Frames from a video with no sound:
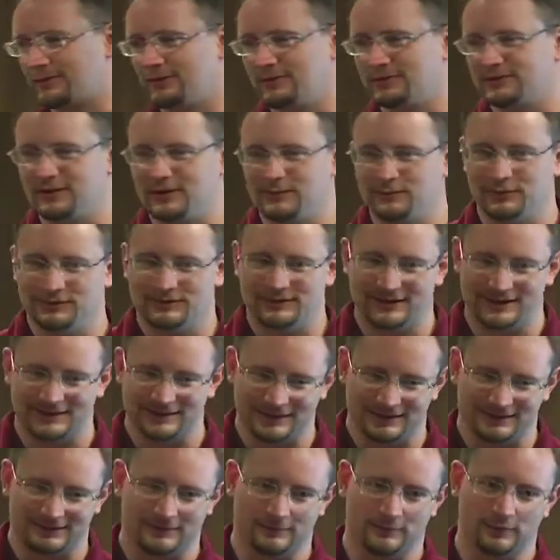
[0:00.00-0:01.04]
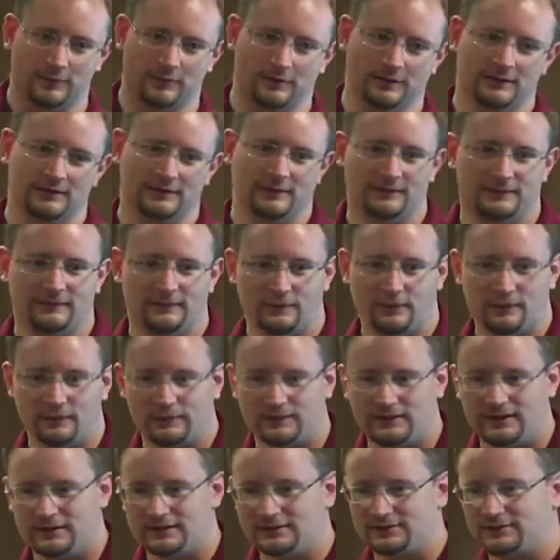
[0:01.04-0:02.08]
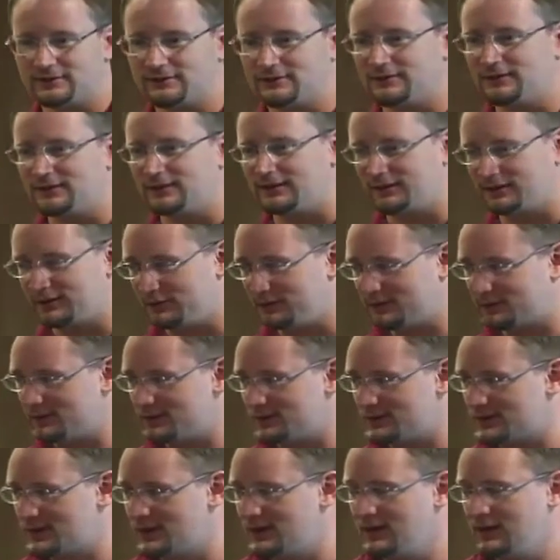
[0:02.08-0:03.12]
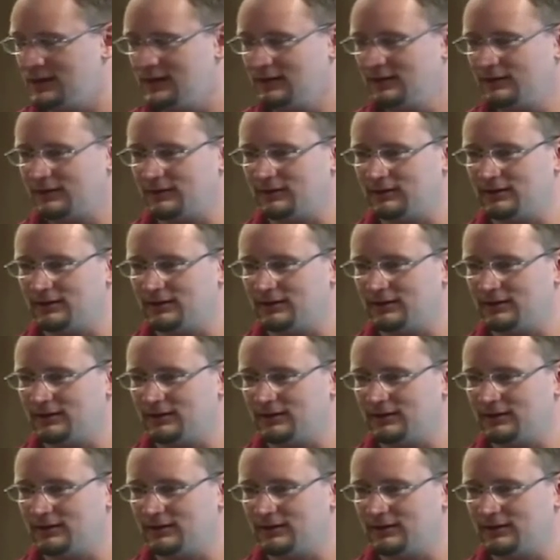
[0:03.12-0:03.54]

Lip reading: quote-unquote protected support for the internal users,